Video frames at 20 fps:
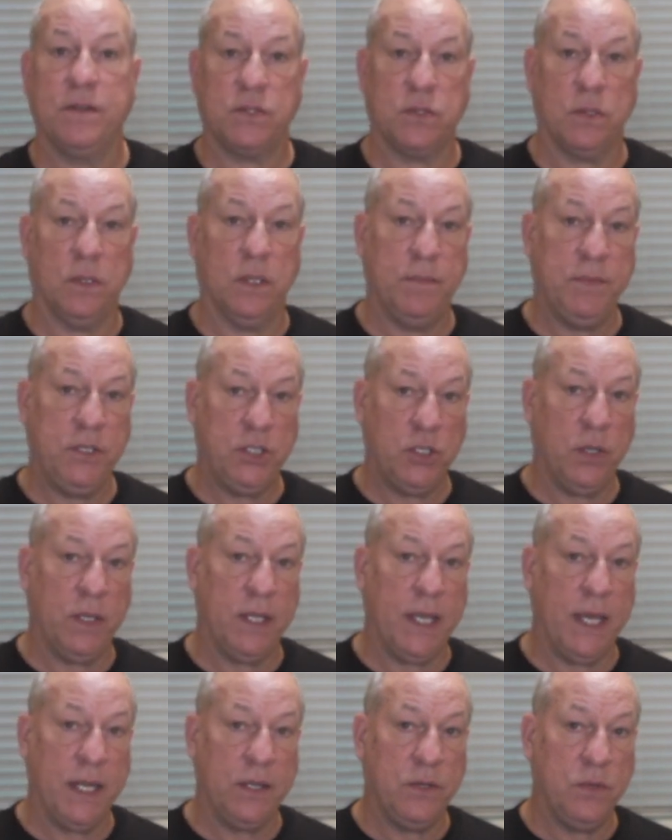So let me show
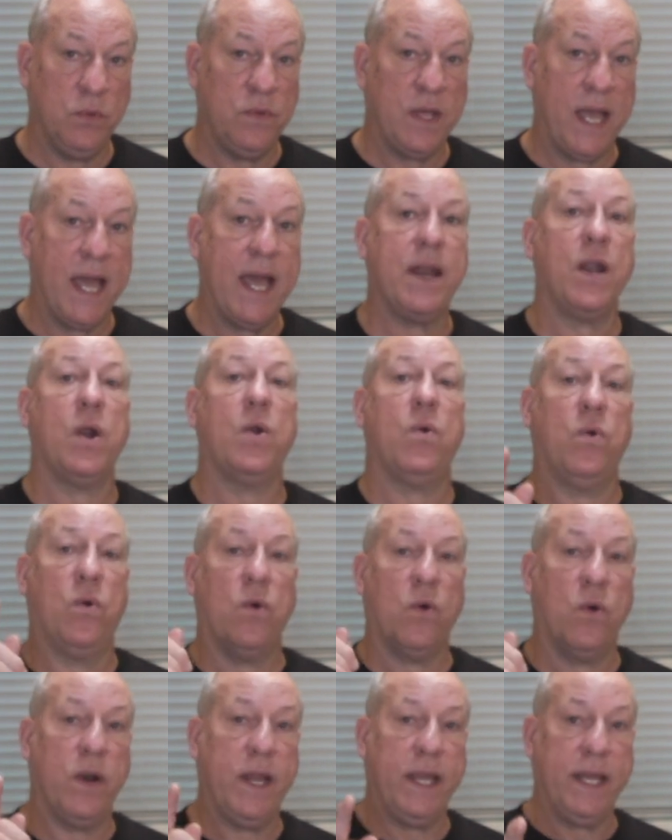you how to do that
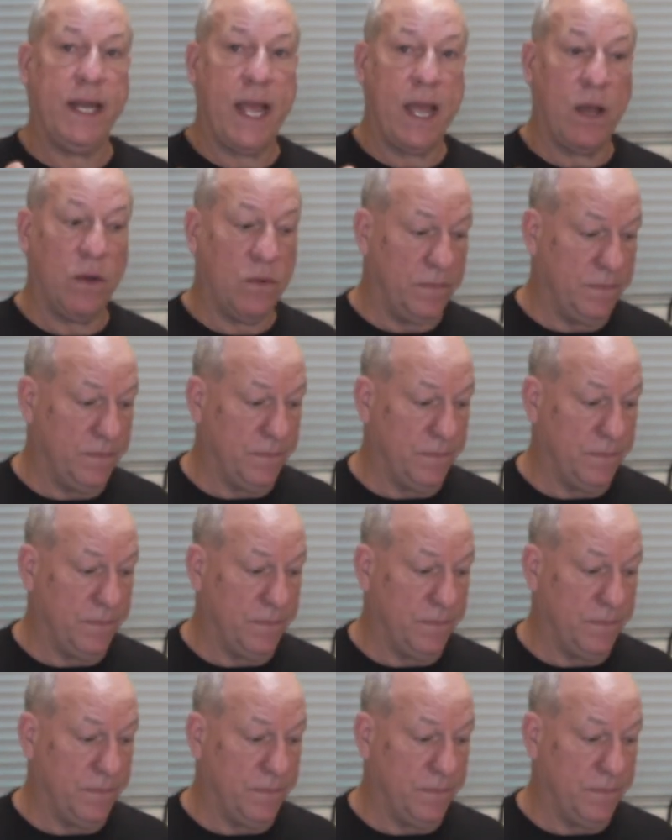right now.